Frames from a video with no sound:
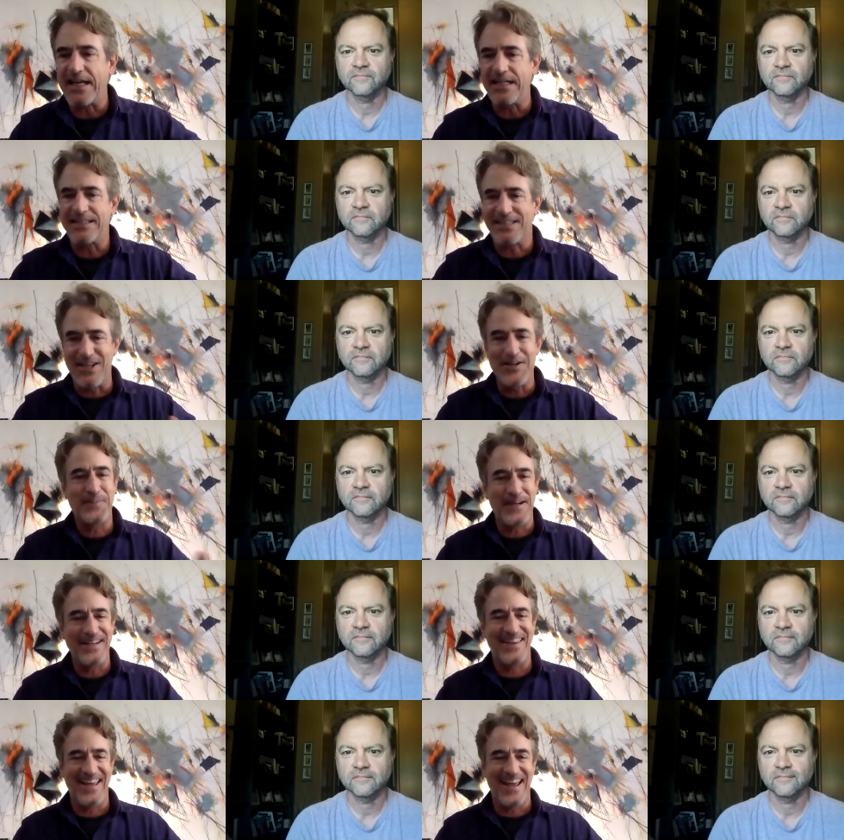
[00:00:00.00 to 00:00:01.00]
Speaker 1: it's going to be
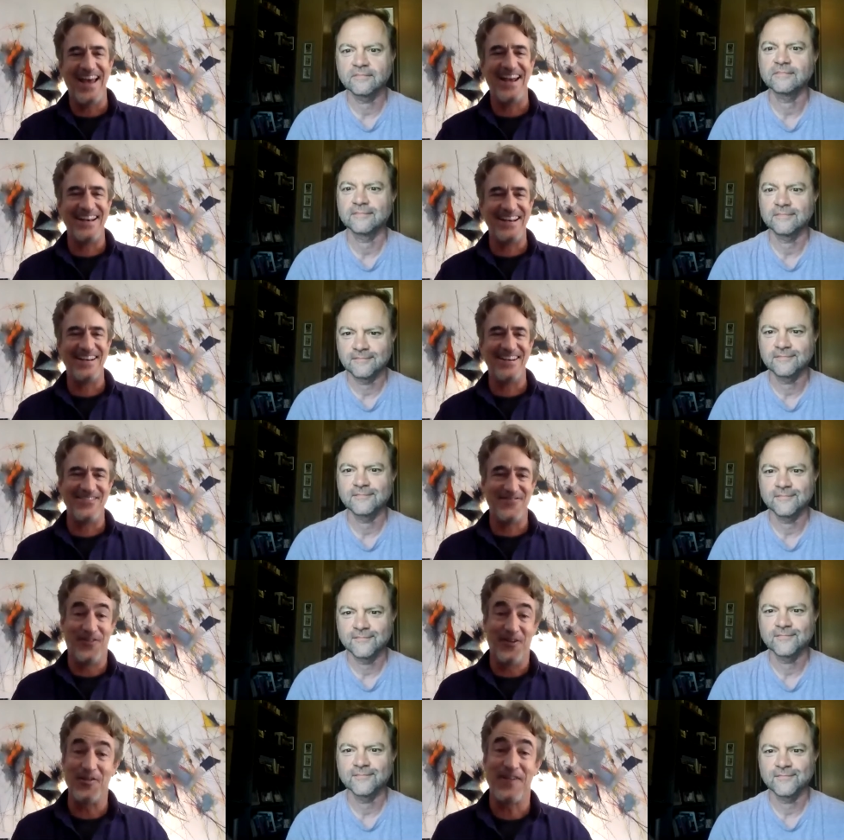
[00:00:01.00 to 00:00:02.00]
that
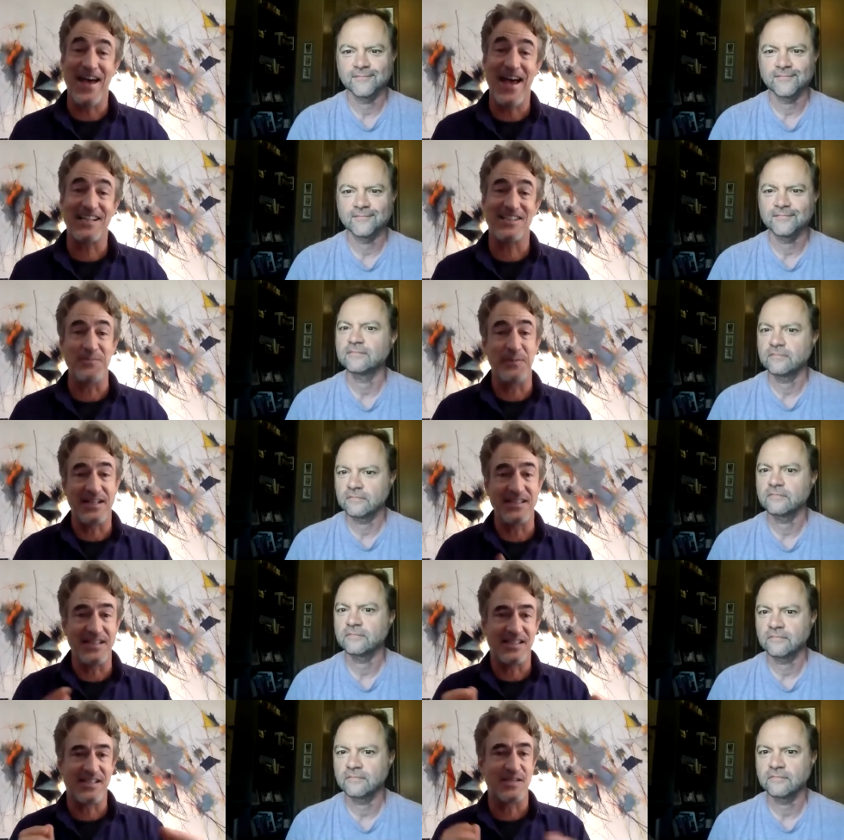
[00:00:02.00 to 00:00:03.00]
full of action because
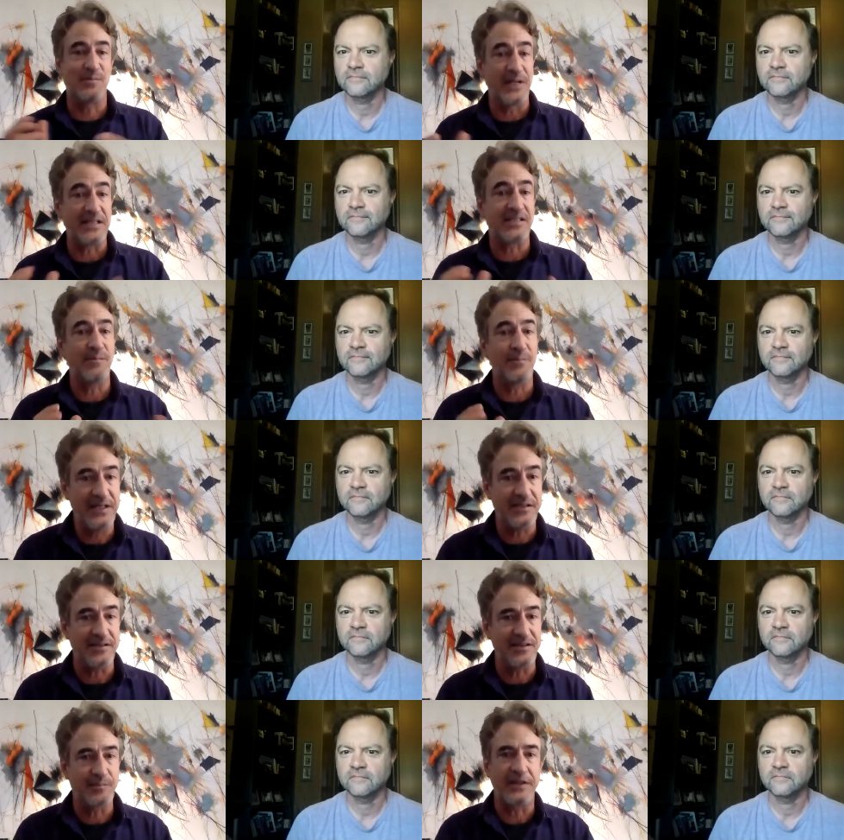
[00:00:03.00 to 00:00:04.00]
it's just bits and
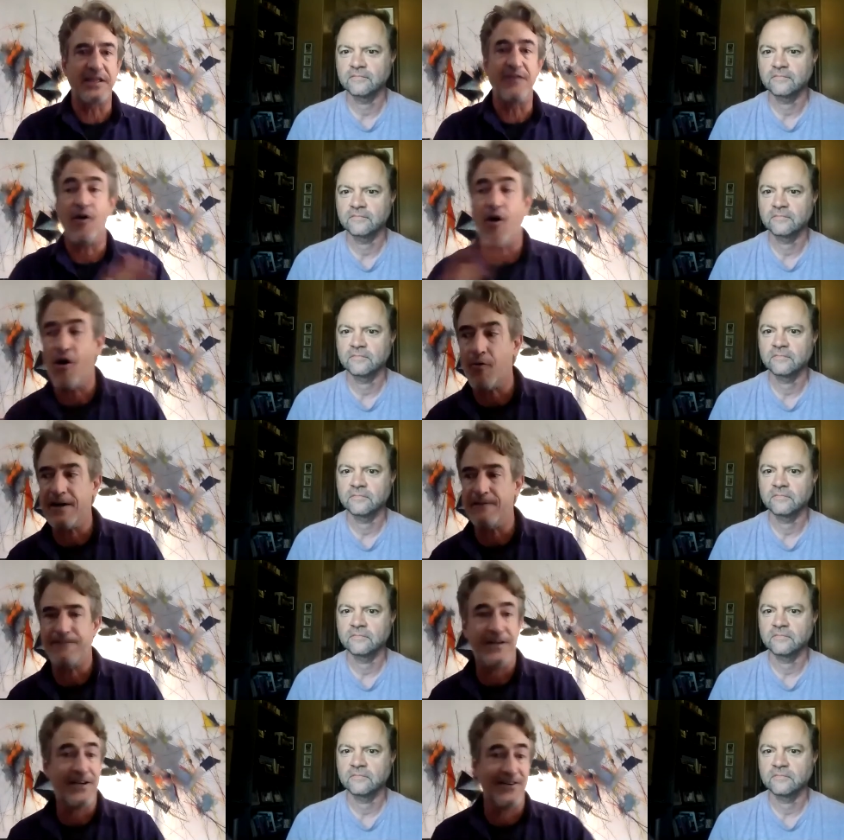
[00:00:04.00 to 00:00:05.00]
pieces, but they've already
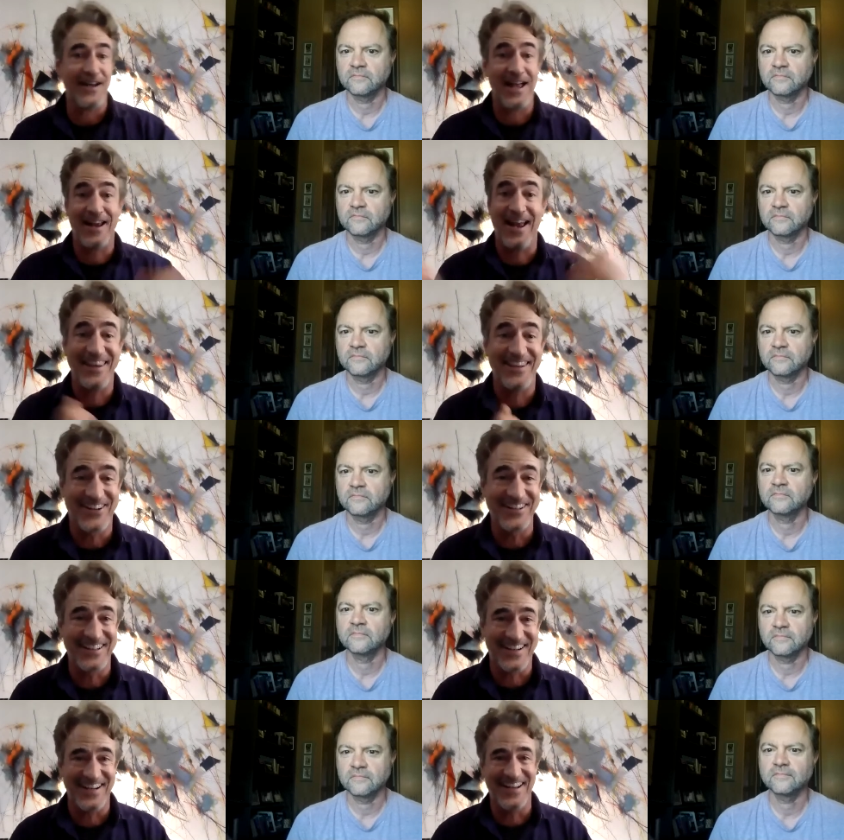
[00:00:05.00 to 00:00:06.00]
figured out how they're going to
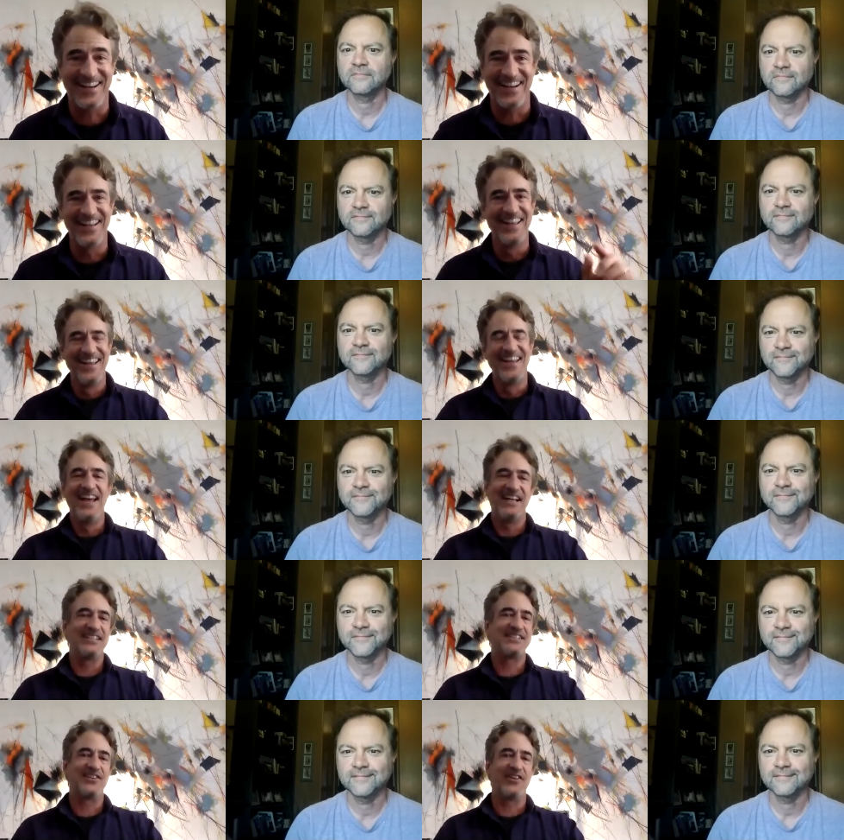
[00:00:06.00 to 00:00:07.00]
cut it. And
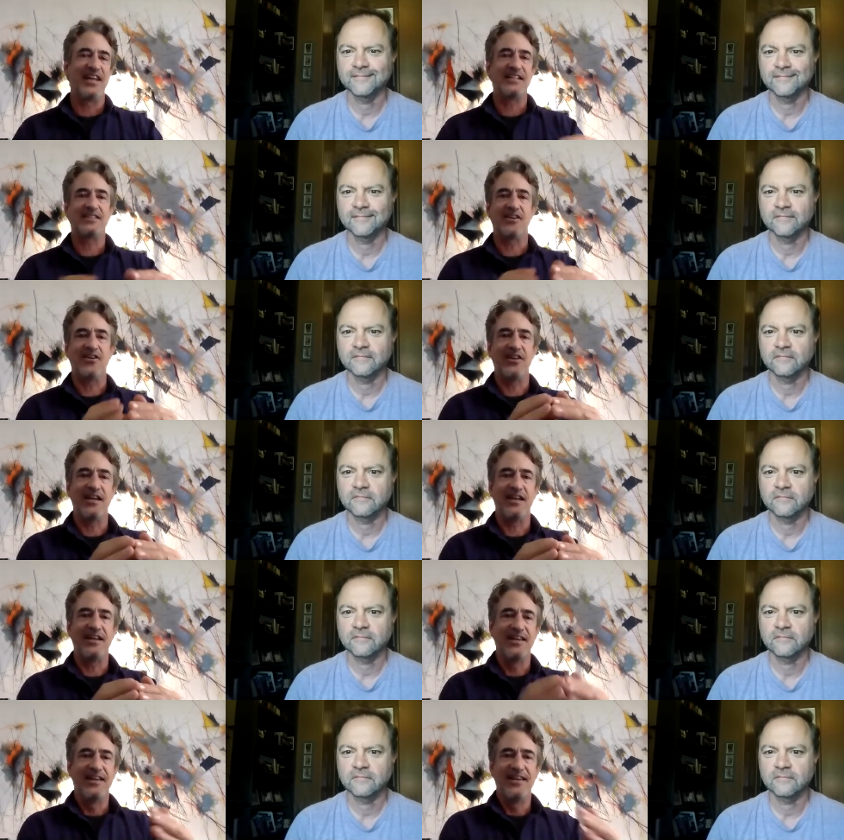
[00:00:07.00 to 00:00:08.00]
so that's all they
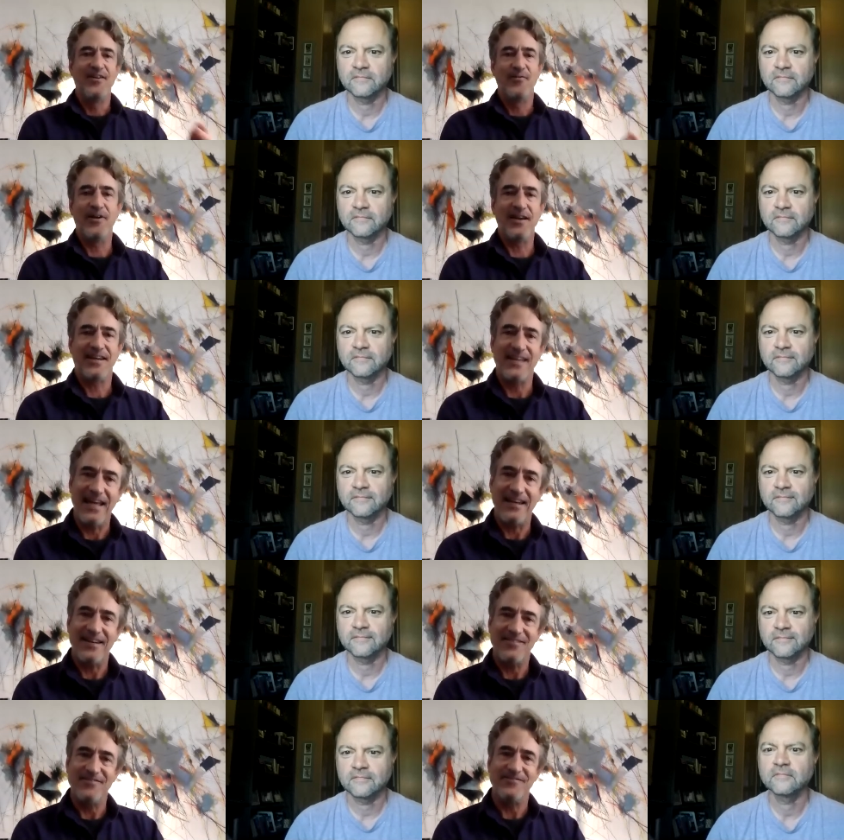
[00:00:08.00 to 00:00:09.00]
want to get,
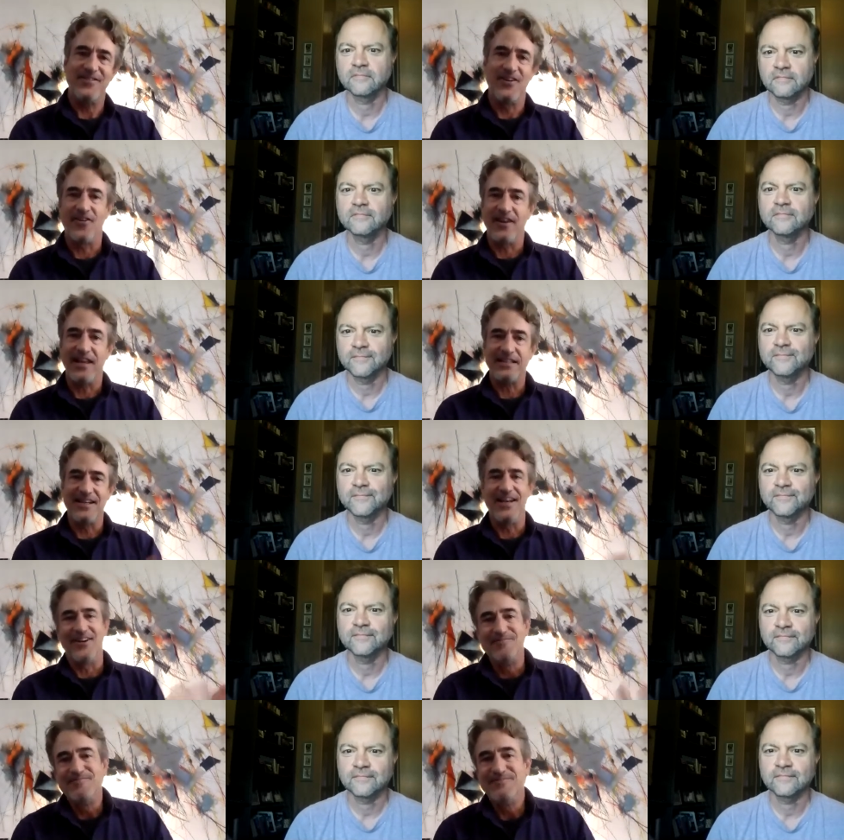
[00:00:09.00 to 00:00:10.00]
or that, you know,
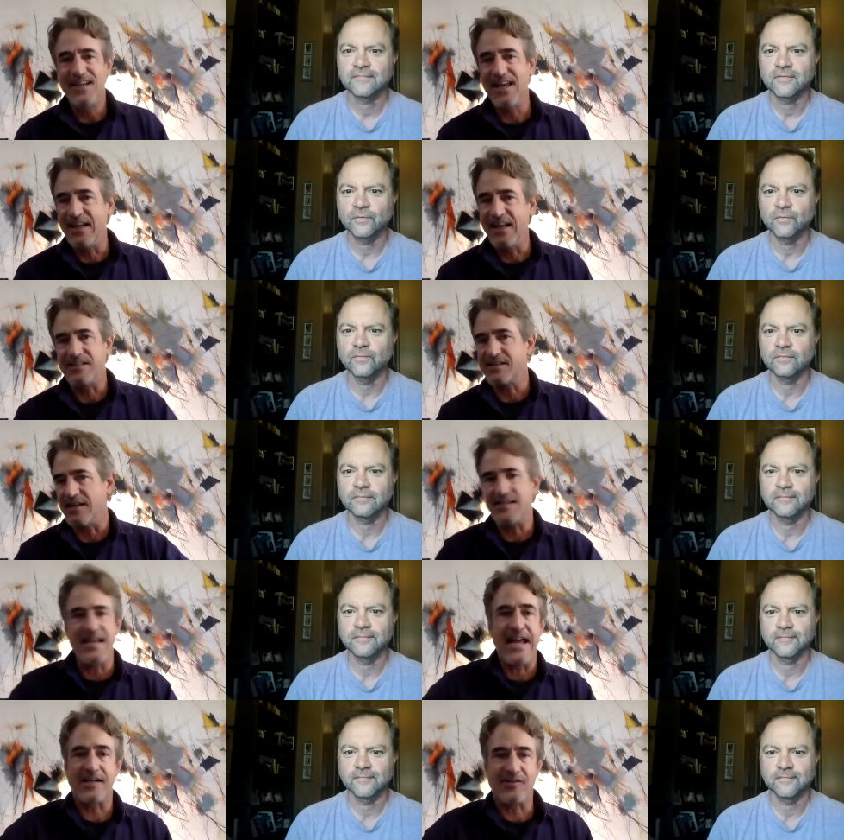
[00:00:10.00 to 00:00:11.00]
and the stunts
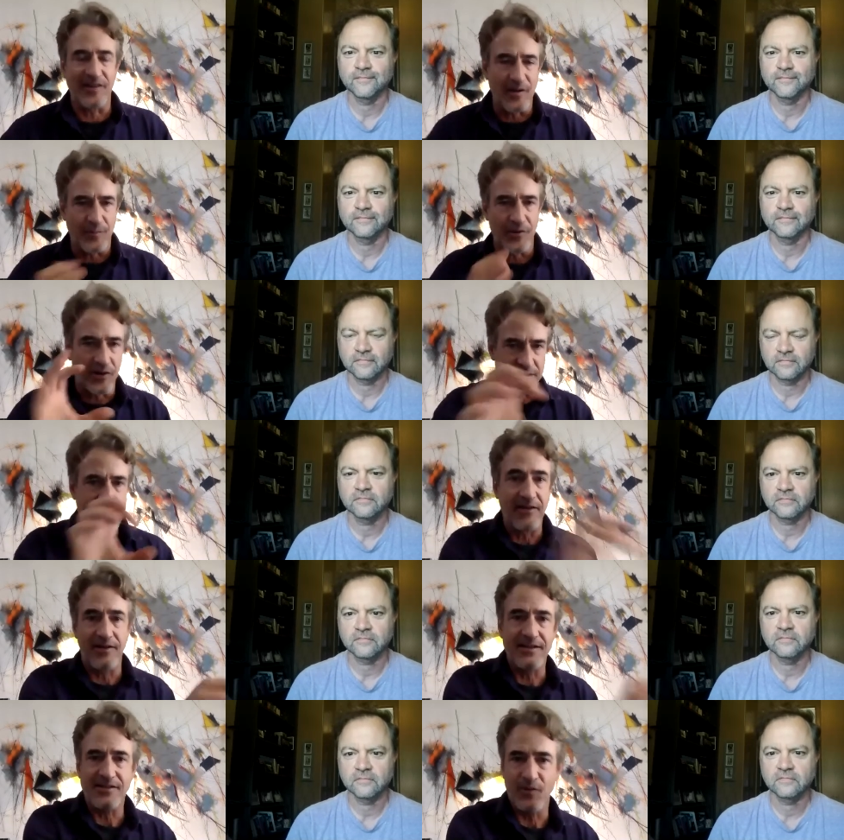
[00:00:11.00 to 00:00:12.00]
naturally are broken down
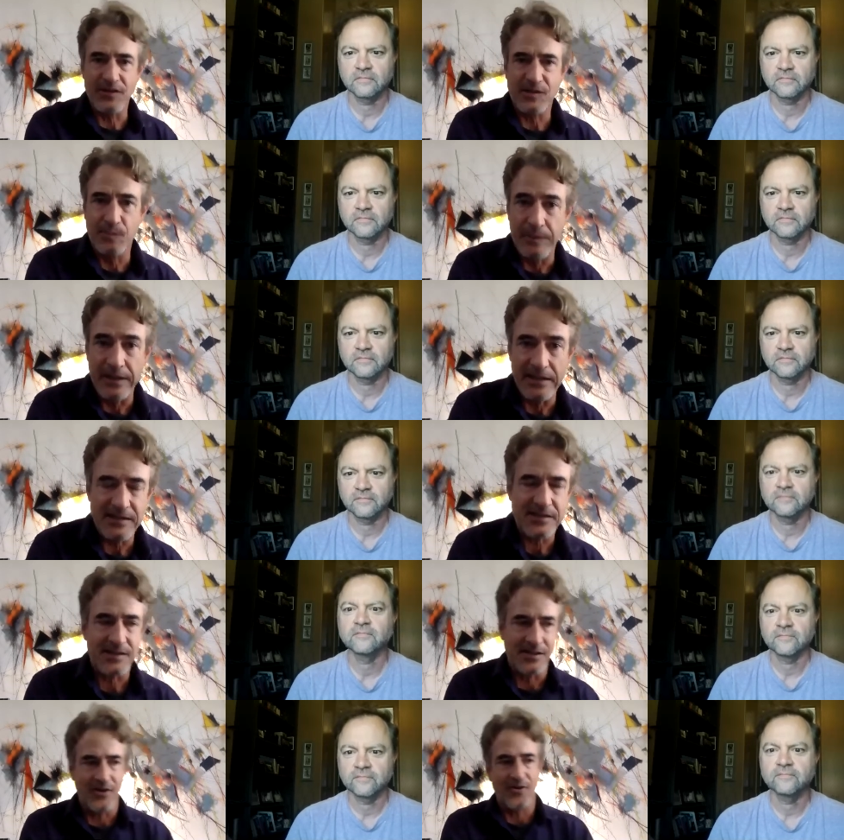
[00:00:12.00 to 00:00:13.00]
into its bits.
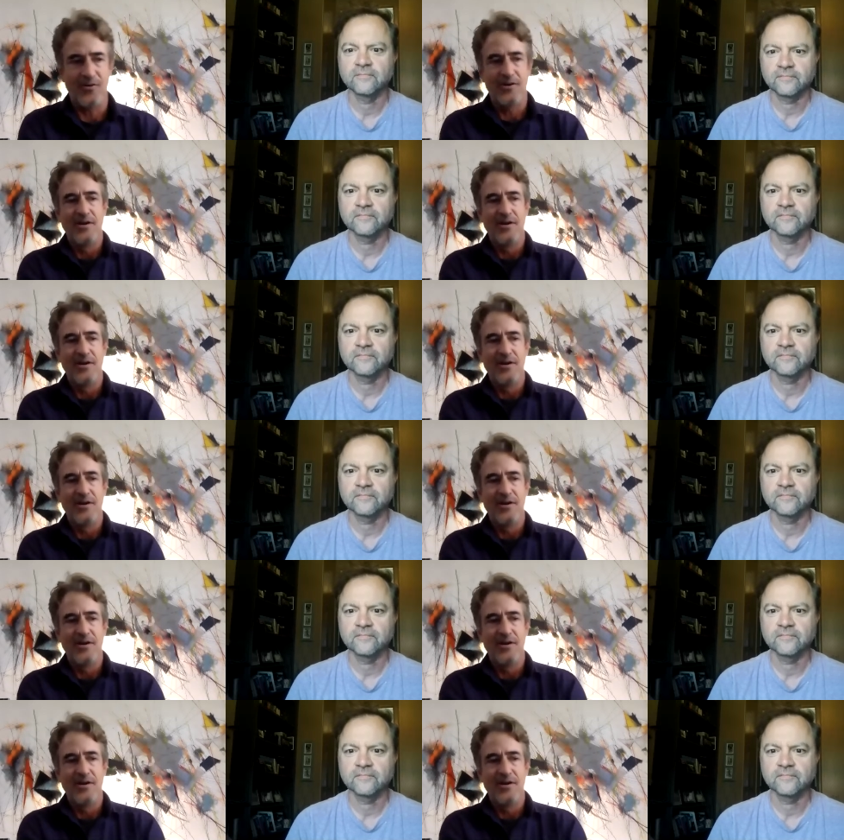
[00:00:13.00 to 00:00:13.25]
So